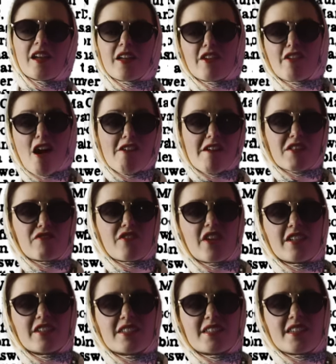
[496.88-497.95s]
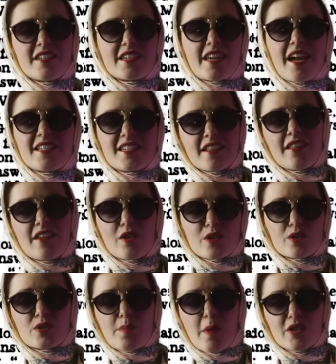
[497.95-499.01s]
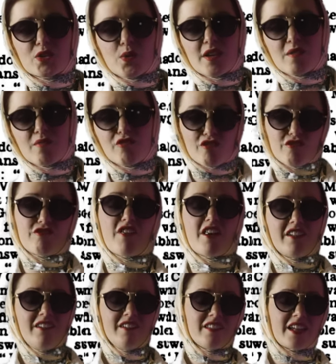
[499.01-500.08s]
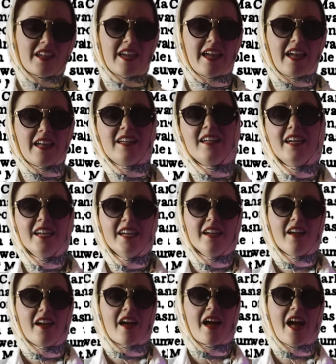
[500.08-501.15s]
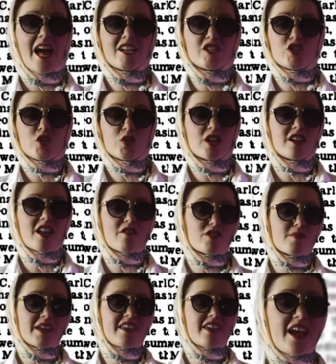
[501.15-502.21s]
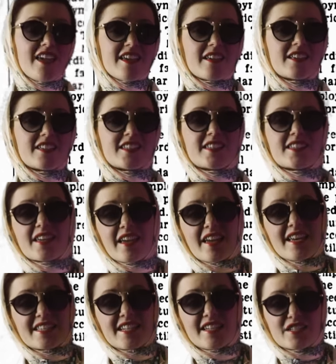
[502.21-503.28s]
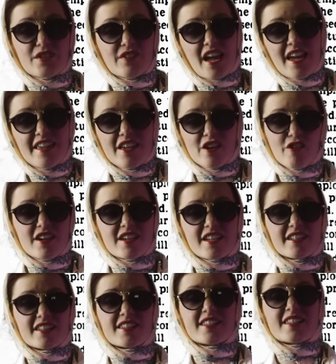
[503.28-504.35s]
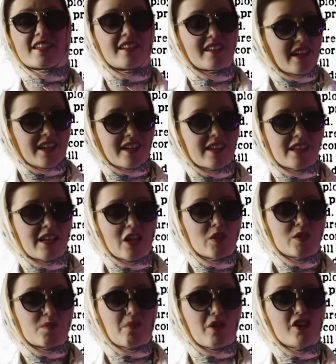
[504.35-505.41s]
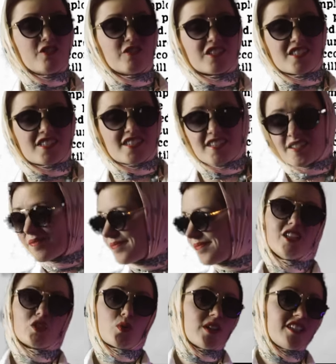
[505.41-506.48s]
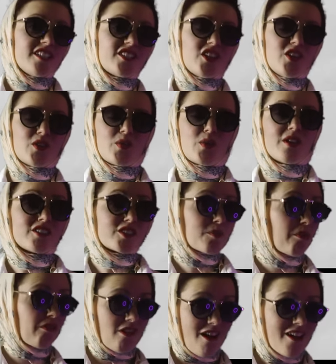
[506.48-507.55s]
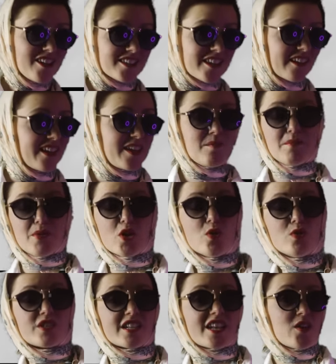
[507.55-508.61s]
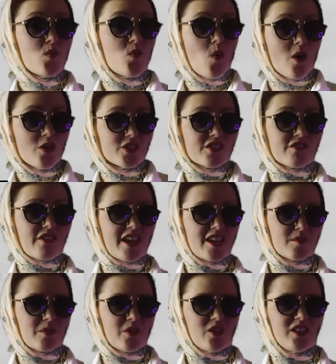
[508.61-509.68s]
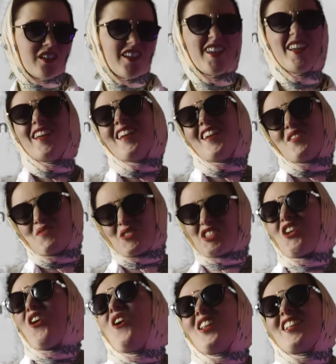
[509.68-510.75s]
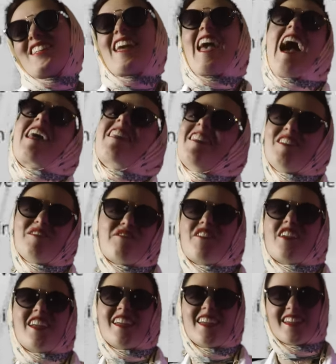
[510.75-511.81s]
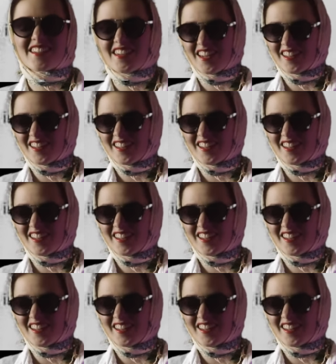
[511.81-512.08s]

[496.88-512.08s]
Uh, there are adverts indicating that you're supposed to eat them for fun, like here. Uh, and you can have them cakes. Uh, here's a list of cake ingredients, and it includes prunes. 22. Surprisingly, muesli was available. It was called cattle feed.